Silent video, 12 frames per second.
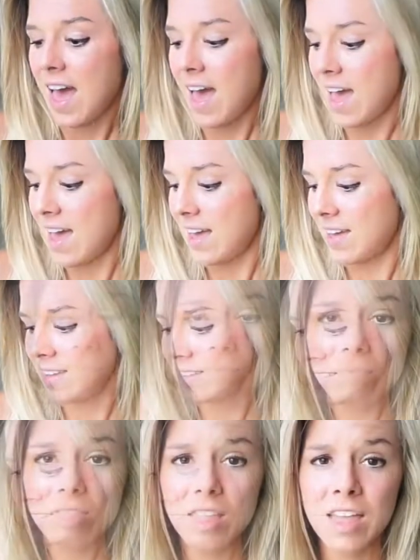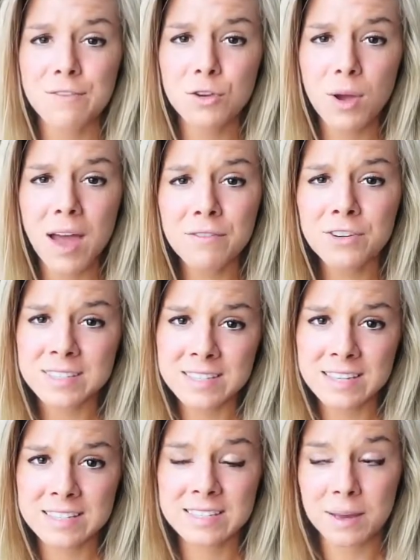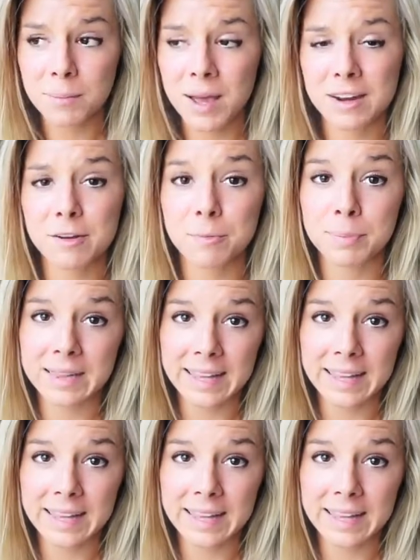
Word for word: and if you ever see some kind of